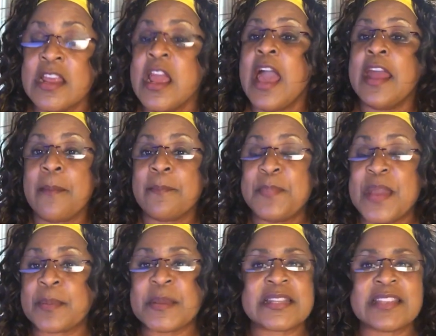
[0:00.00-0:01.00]
And I'm
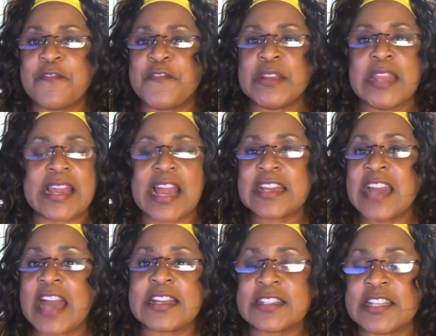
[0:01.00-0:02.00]
big because I feel like I
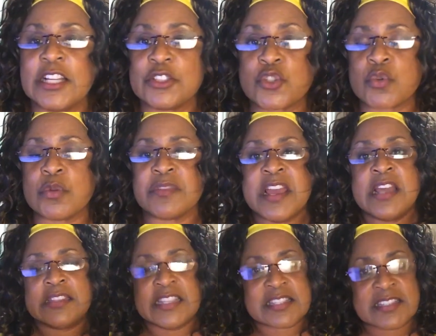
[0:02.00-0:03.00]
got to tell the truth.
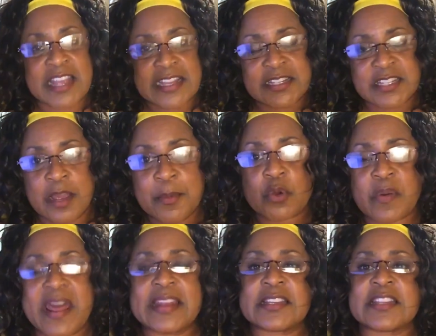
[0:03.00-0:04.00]
This is a
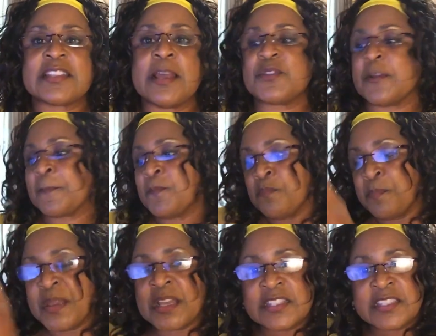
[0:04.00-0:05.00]
democratic deception
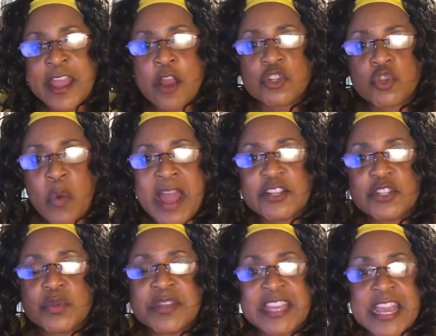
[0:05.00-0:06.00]
because they are trying
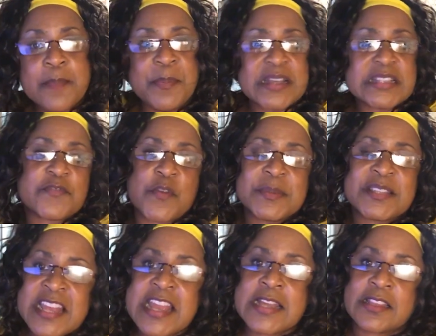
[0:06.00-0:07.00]
to keep us from
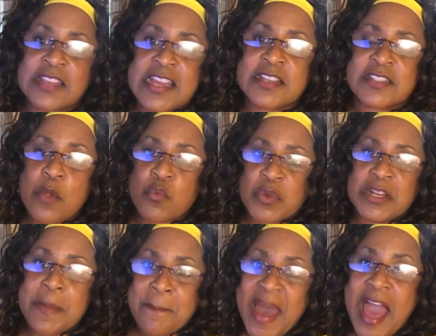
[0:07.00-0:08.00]
seeing things that
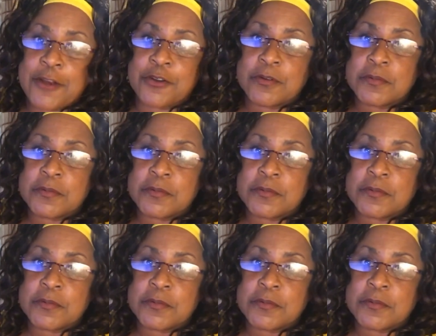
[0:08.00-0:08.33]
really matter.